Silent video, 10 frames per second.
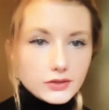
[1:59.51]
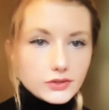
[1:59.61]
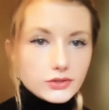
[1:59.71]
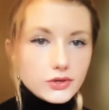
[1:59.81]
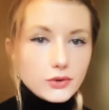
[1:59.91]

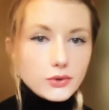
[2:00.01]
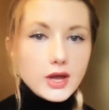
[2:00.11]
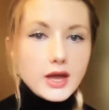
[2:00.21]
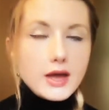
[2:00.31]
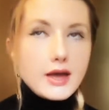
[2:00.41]
So
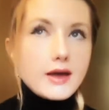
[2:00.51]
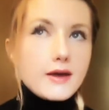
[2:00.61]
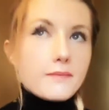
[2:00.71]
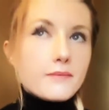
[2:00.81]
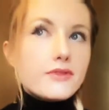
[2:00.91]

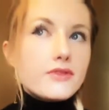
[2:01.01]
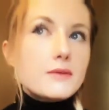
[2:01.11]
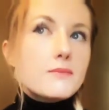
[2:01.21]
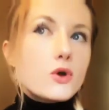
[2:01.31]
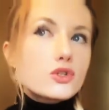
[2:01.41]
the
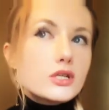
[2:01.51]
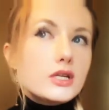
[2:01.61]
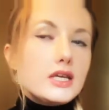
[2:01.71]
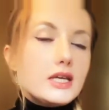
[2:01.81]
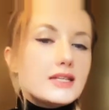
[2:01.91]

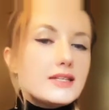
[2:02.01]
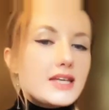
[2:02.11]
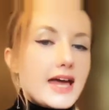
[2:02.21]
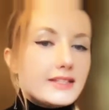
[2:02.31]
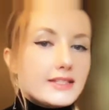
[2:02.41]
emotionally
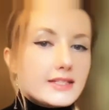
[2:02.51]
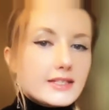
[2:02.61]
intense